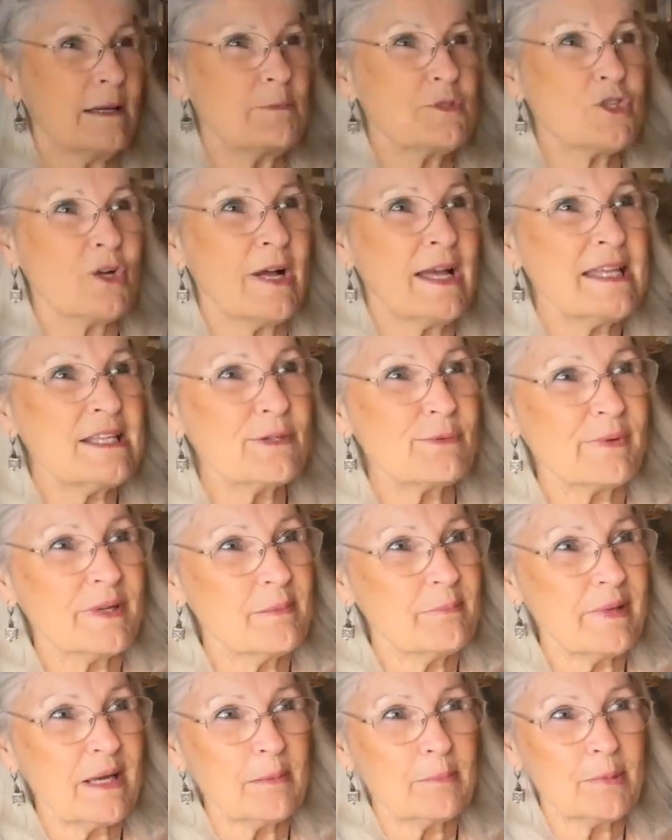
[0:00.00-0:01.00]
I'm trying to
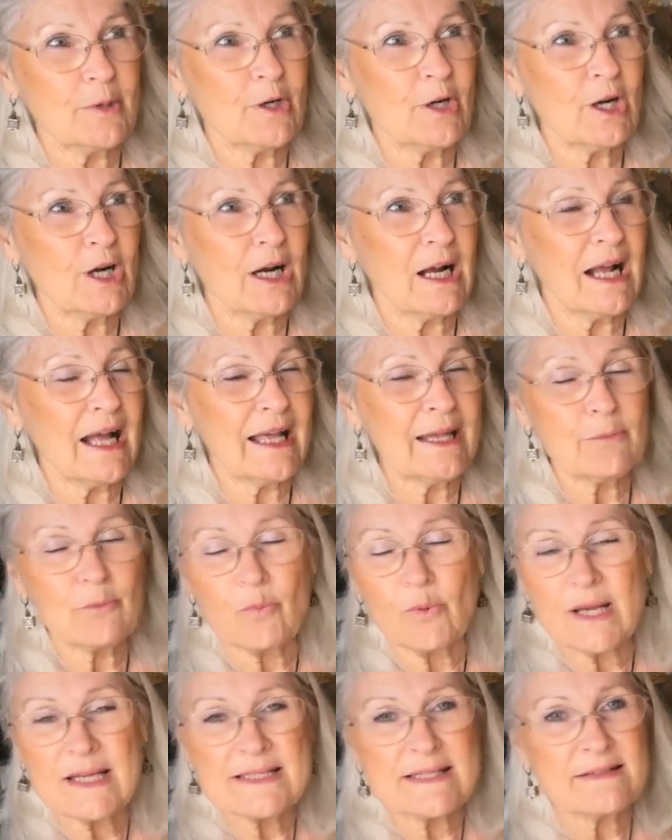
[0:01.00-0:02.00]
remember, it
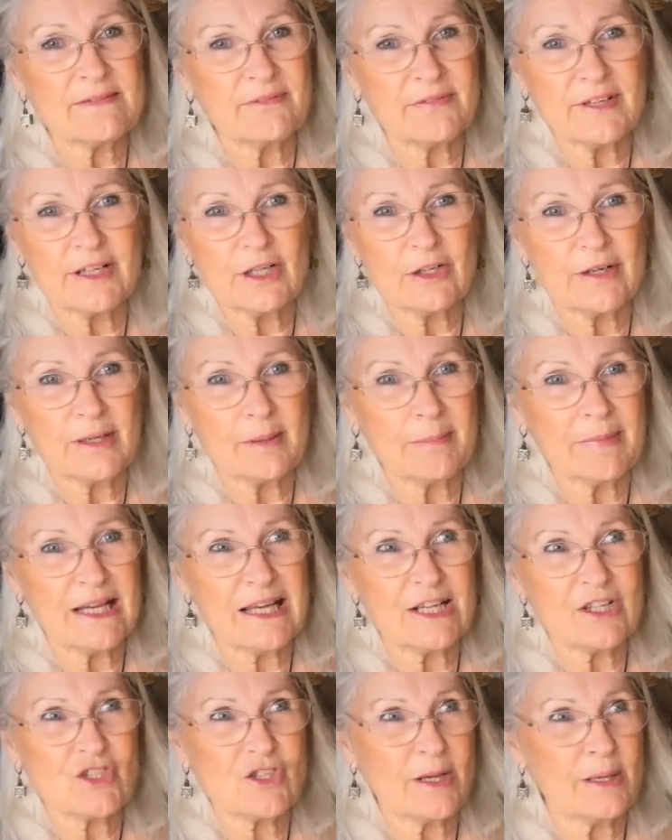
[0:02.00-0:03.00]
wasn't very
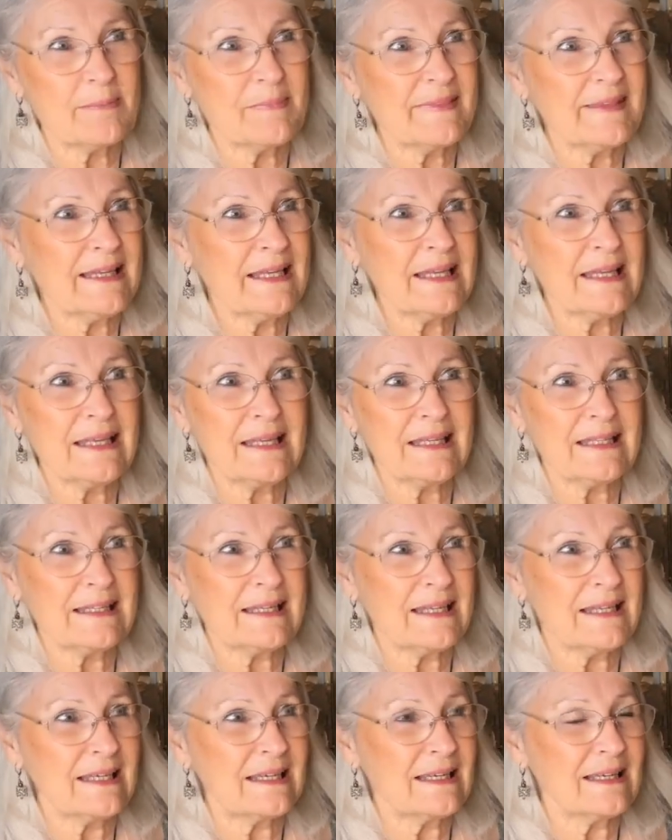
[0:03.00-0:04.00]
much. I'm
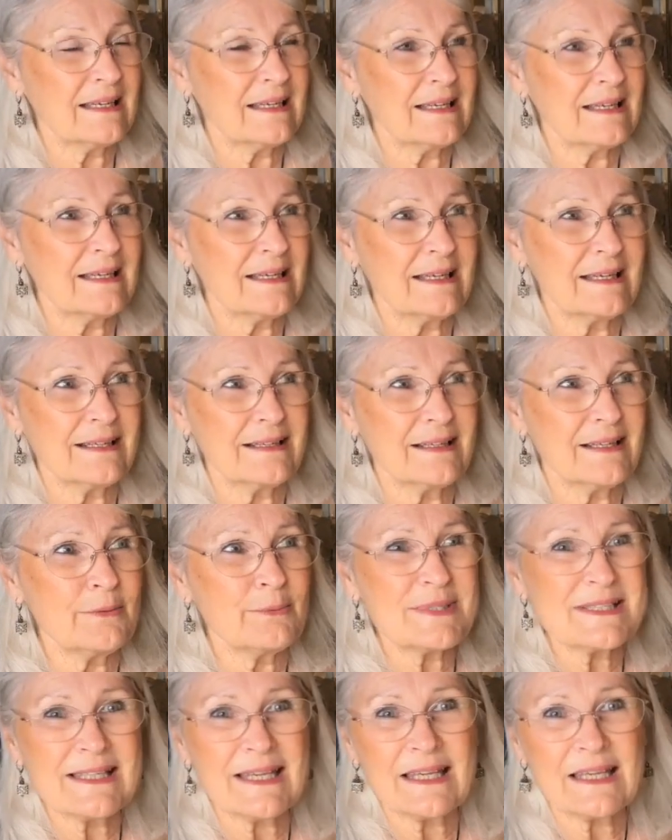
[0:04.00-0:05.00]
thinking it
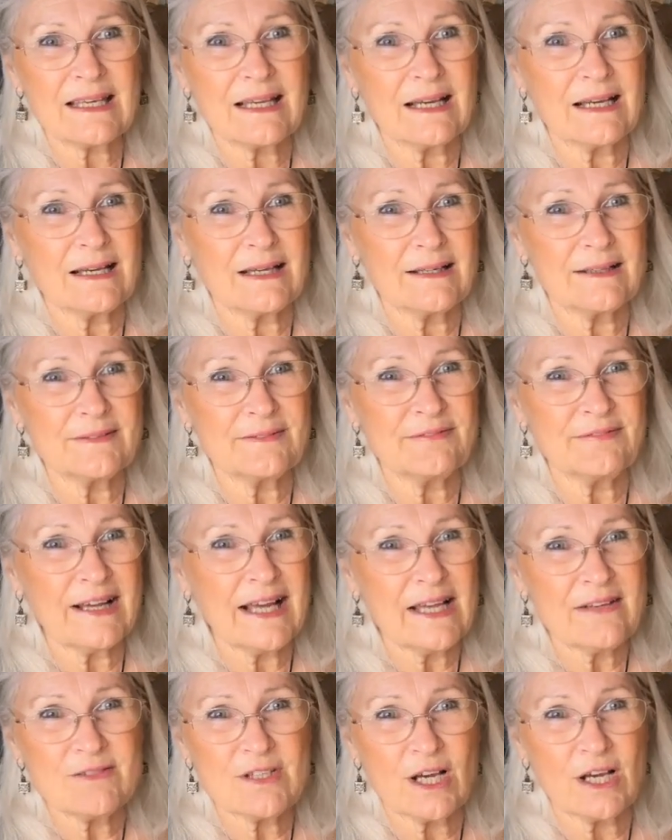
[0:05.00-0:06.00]
was like
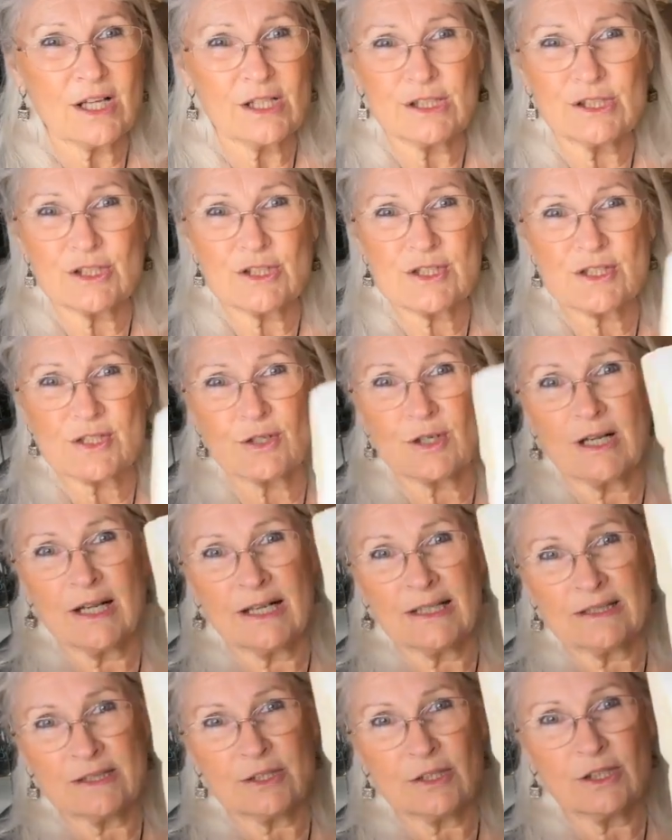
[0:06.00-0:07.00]
$5 or
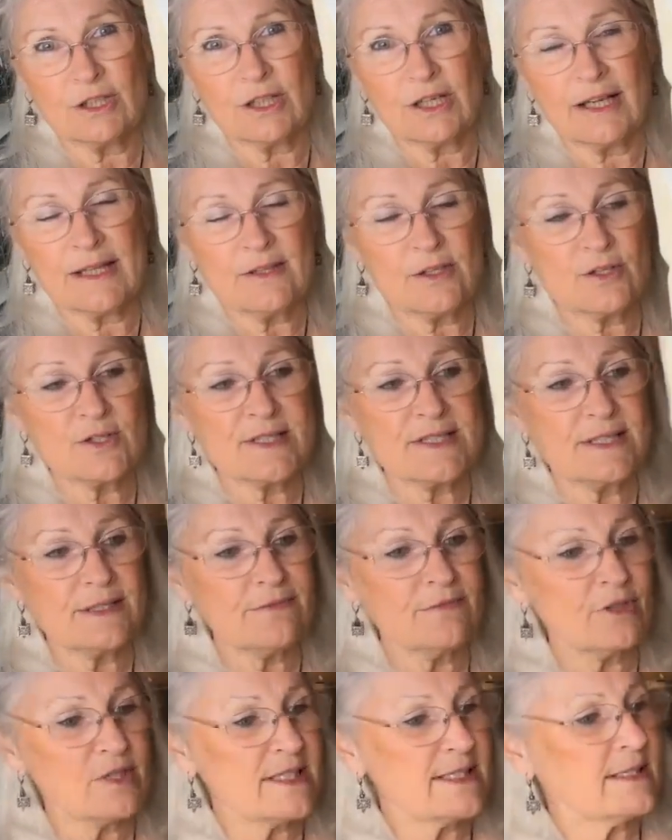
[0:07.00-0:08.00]
under, and there's
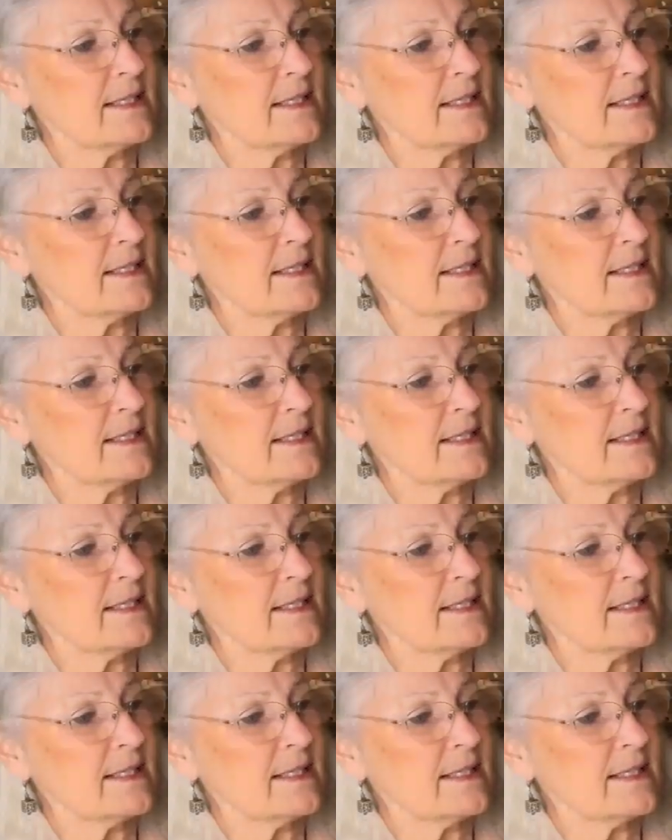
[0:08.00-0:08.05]
different